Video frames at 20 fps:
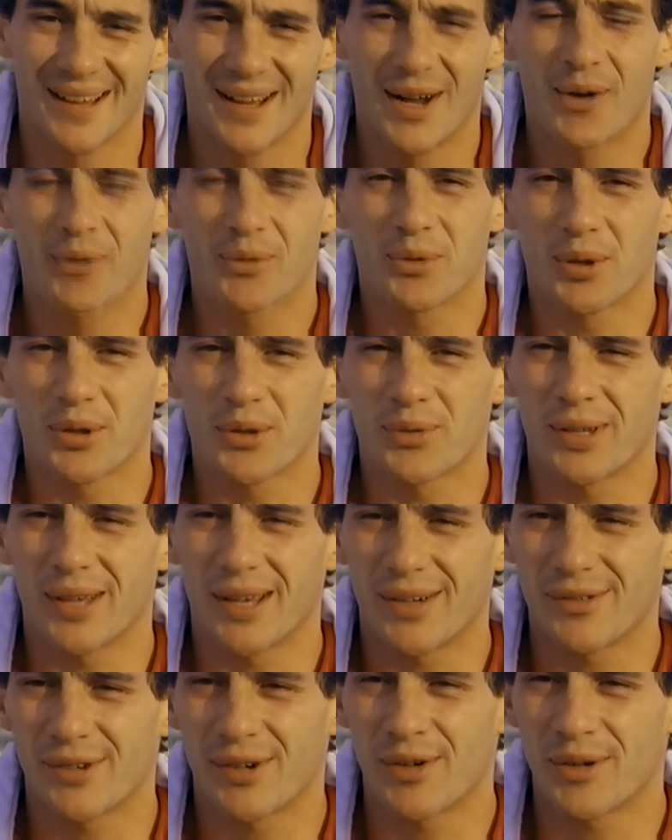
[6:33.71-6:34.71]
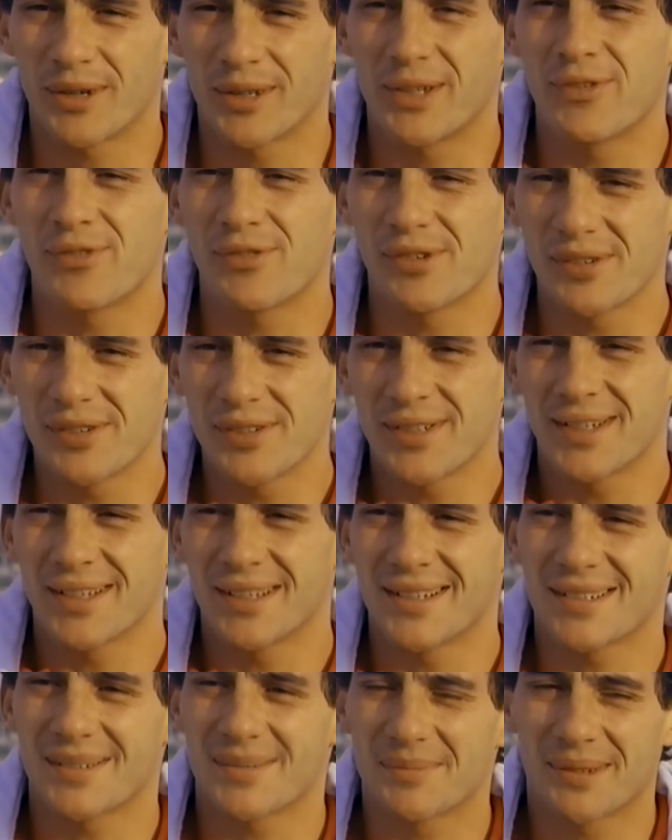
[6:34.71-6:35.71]
Although we have our difference
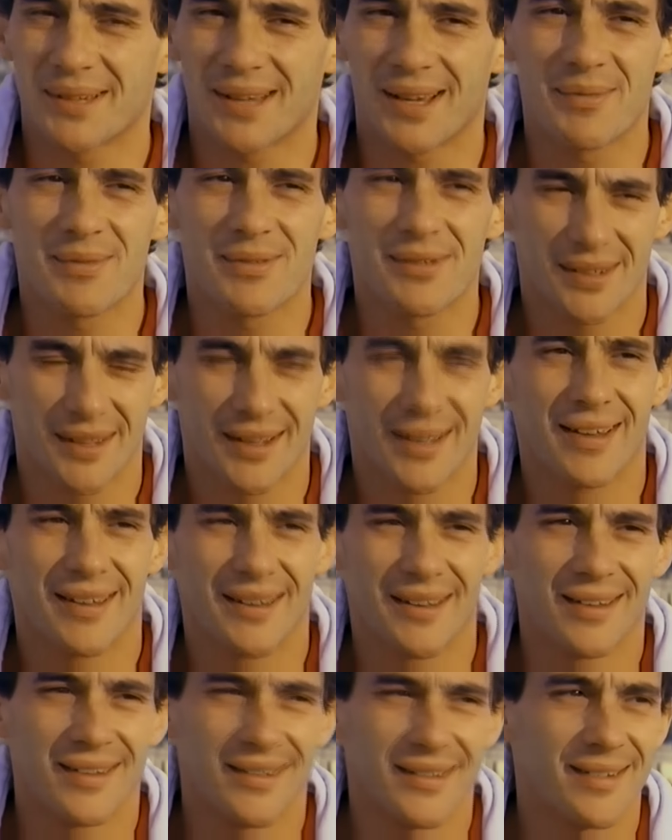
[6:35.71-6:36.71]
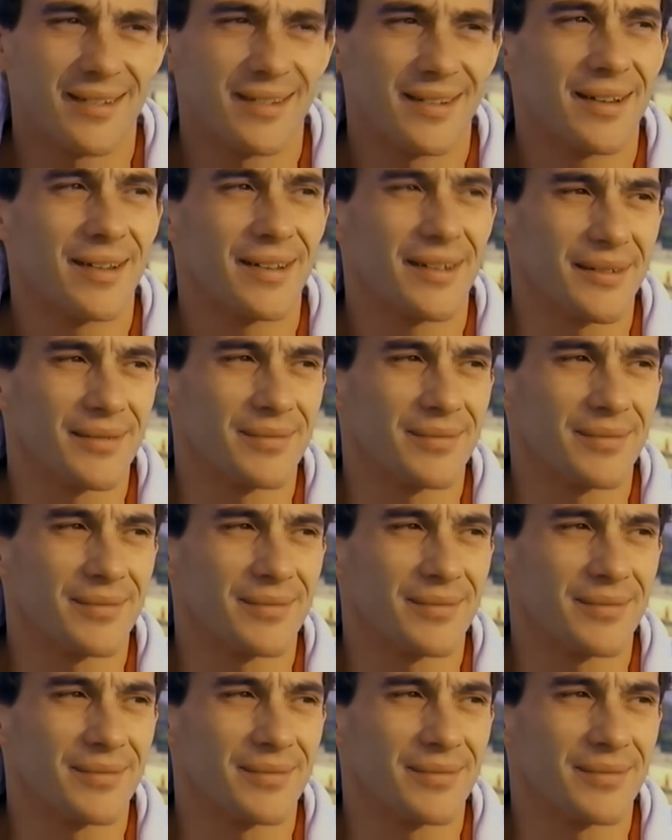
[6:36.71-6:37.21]
sometimes, I,